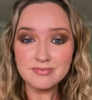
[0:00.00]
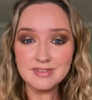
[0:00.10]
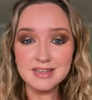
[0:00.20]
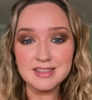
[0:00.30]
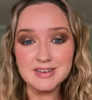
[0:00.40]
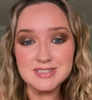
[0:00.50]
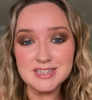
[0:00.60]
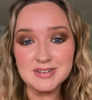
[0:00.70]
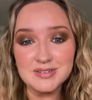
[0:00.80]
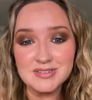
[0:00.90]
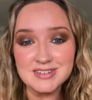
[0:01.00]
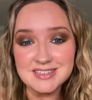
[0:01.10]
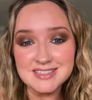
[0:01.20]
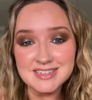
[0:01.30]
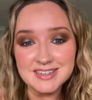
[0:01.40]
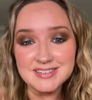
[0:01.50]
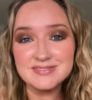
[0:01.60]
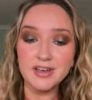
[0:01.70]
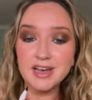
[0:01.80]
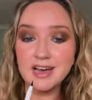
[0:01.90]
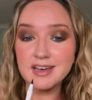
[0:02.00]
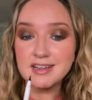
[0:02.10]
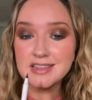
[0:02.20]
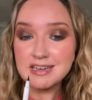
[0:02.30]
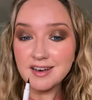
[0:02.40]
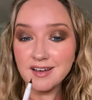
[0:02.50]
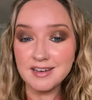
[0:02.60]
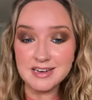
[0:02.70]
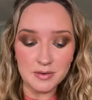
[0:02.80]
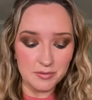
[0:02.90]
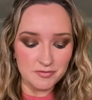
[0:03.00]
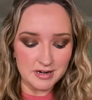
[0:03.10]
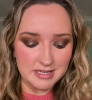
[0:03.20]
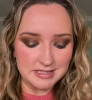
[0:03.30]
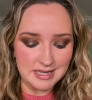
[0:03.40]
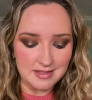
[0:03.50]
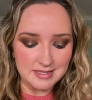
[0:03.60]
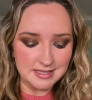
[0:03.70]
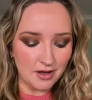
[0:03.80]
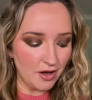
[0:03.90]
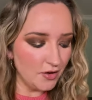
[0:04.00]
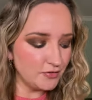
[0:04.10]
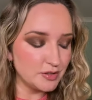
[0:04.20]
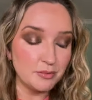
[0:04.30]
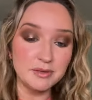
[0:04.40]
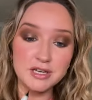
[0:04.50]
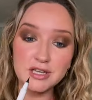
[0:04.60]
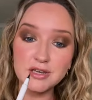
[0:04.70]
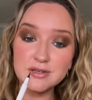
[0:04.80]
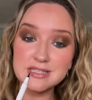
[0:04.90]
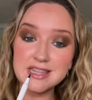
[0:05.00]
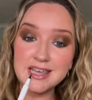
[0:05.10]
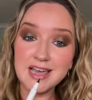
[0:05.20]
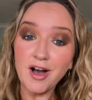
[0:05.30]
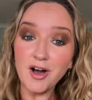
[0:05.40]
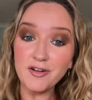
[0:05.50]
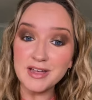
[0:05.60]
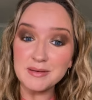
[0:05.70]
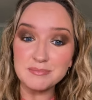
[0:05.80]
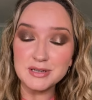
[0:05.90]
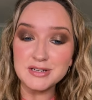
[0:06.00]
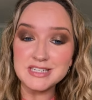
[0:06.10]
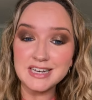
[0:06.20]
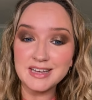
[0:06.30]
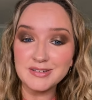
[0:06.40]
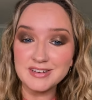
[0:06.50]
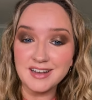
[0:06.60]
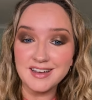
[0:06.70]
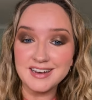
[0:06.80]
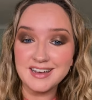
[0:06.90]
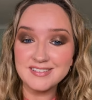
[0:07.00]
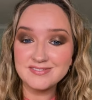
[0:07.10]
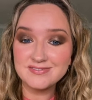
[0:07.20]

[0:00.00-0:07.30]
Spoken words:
in those inner corners too. Okay, I think liner will really set this off, so I'm going to use the R.E.M Beauty liquid liner.